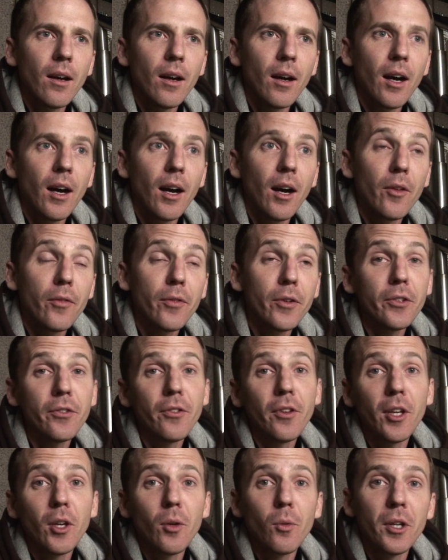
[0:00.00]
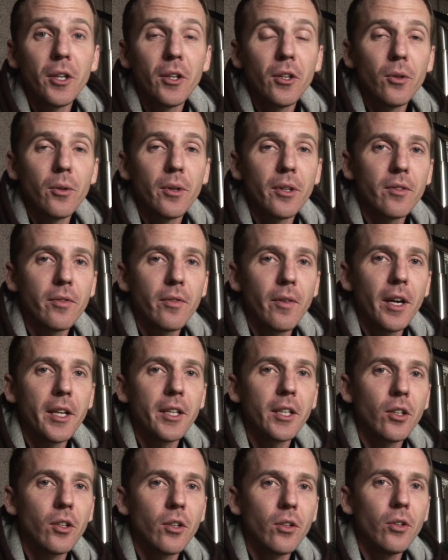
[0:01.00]
The first thing you want to do is
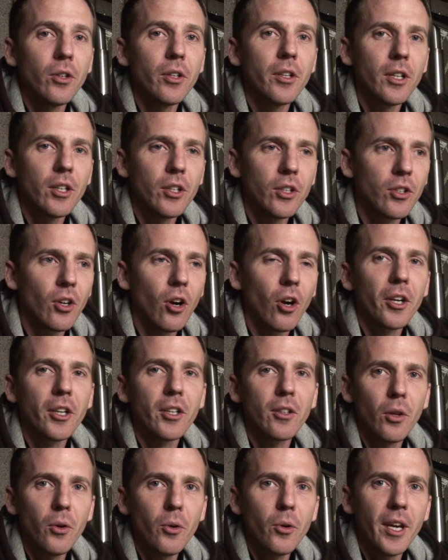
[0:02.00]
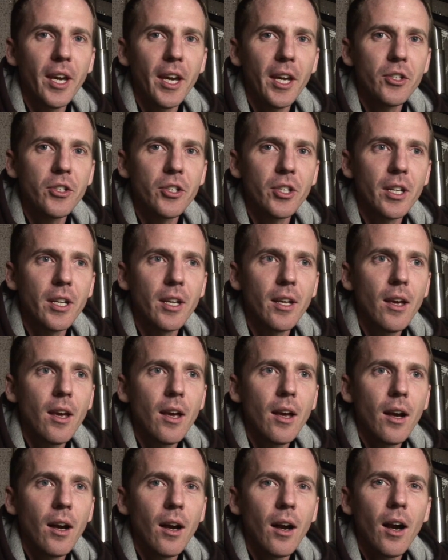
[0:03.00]
find a good dark location.
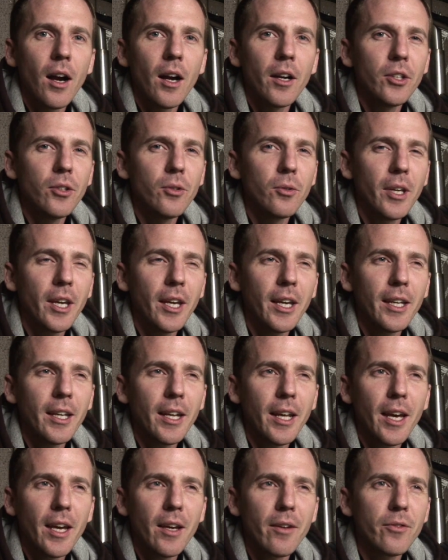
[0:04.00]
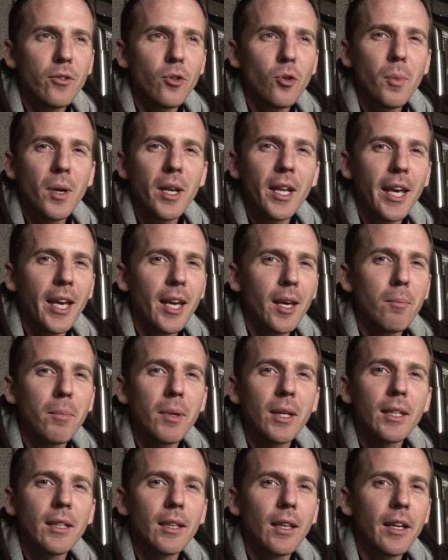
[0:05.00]
You can't have too many
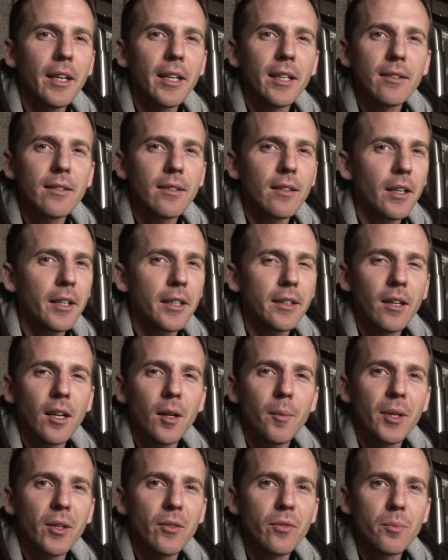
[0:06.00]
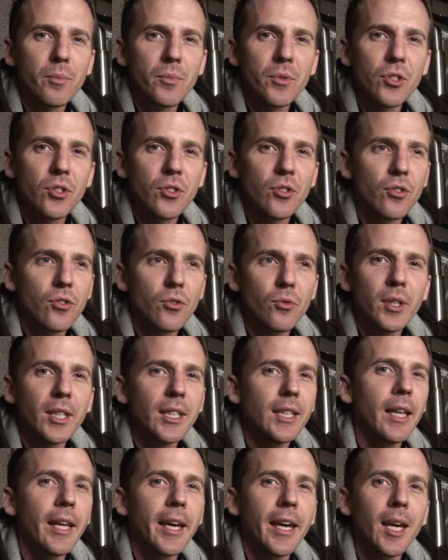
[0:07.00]
ambient lights, light coming from
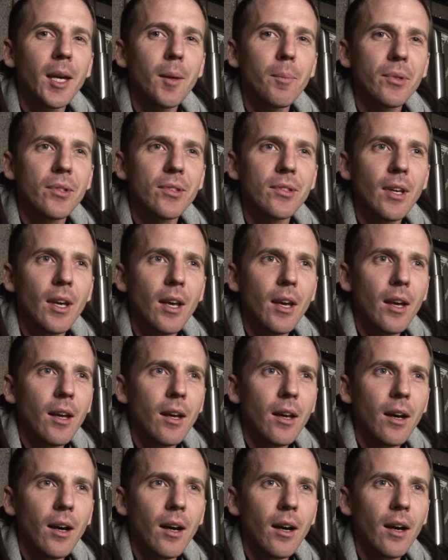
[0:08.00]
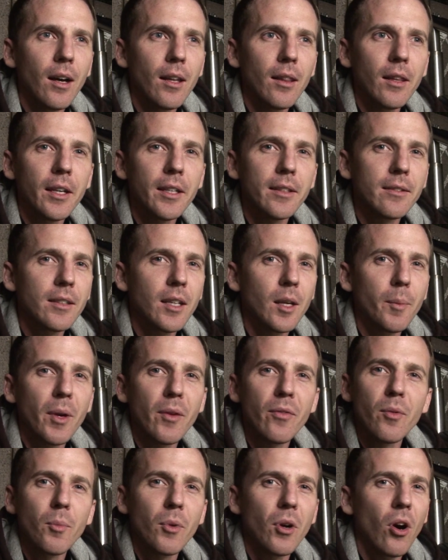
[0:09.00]
street lamps, lights
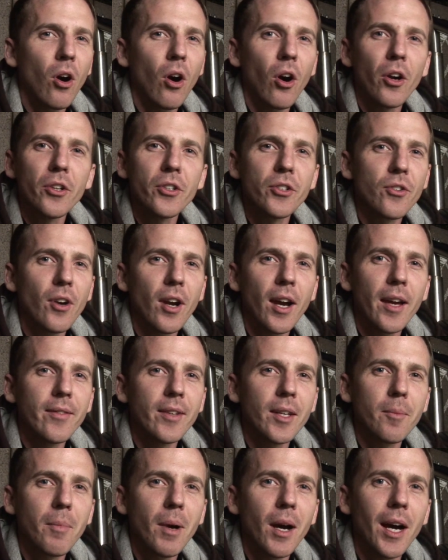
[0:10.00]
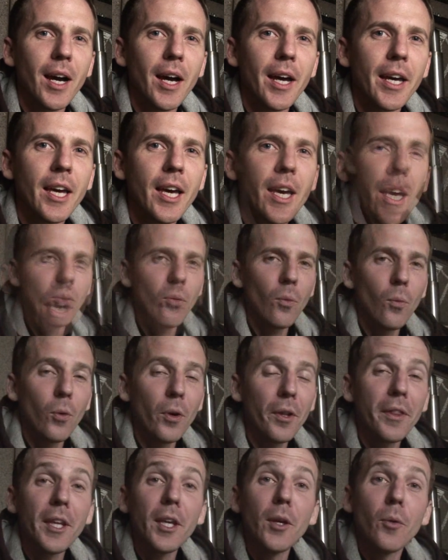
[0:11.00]
coming from cars driving by.
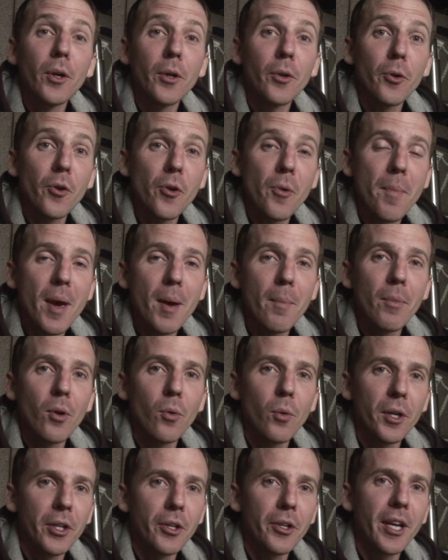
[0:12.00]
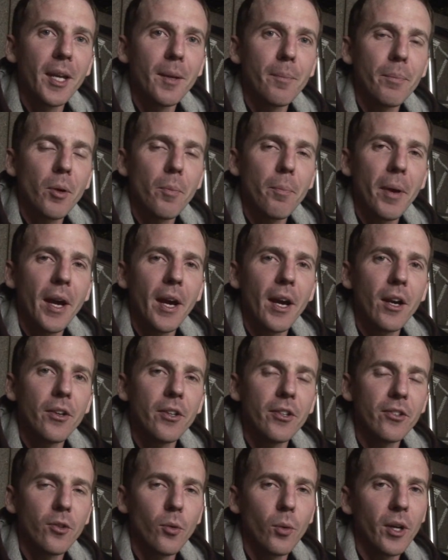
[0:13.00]
One thing you want to remember when you're getting
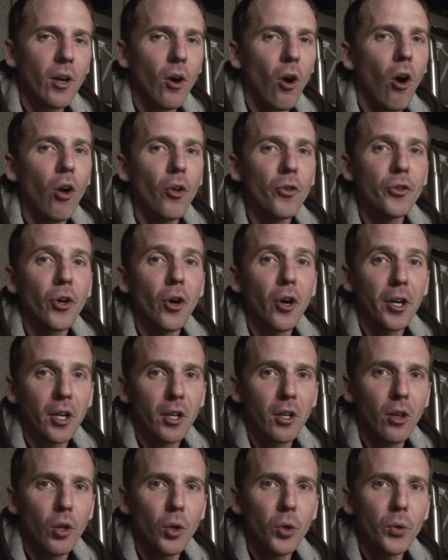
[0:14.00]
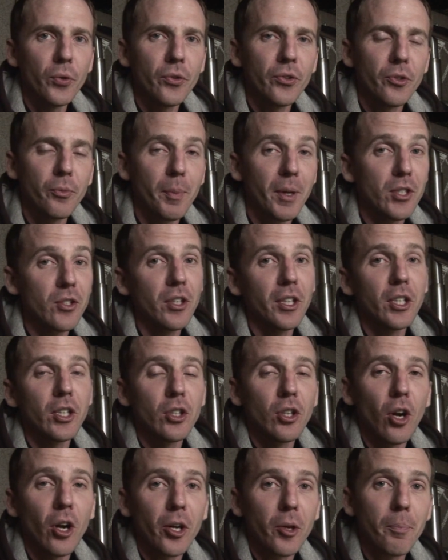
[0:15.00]
prepared is to wear all dark clothes, especially
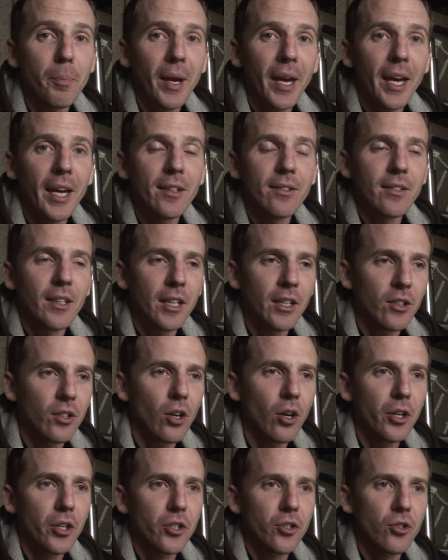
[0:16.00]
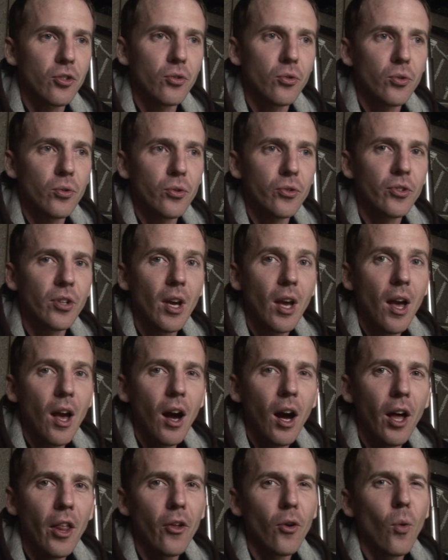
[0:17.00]
dark pants and dark shoes.
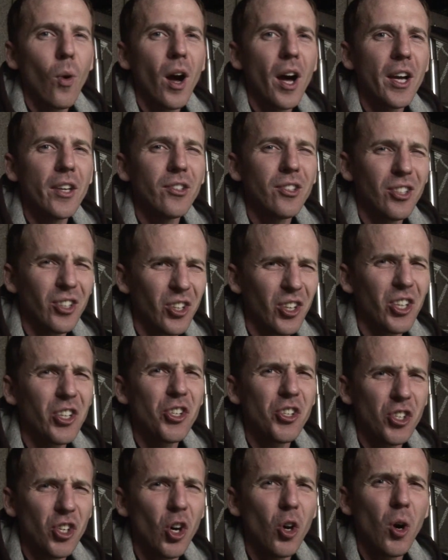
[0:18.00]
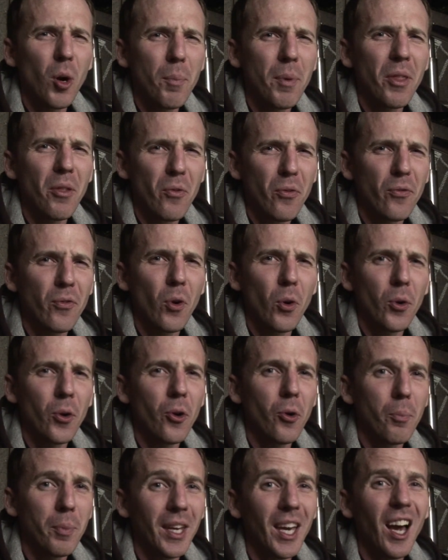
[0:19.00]
Otherwise, you're going to show up in the
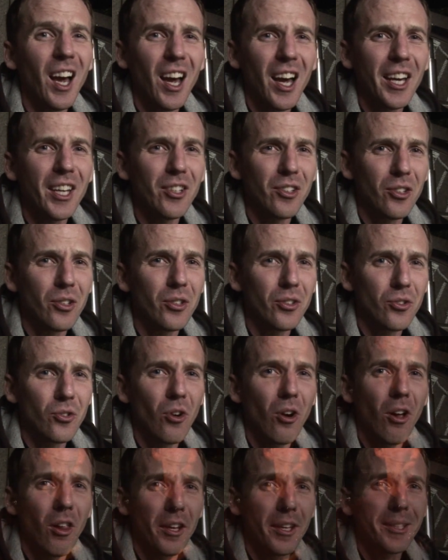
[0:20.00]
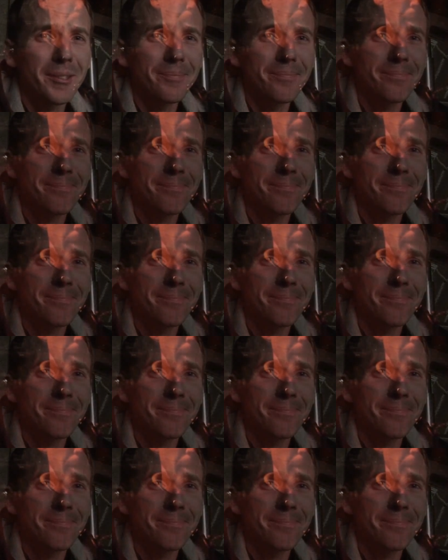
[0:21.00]
photo behind your drawing.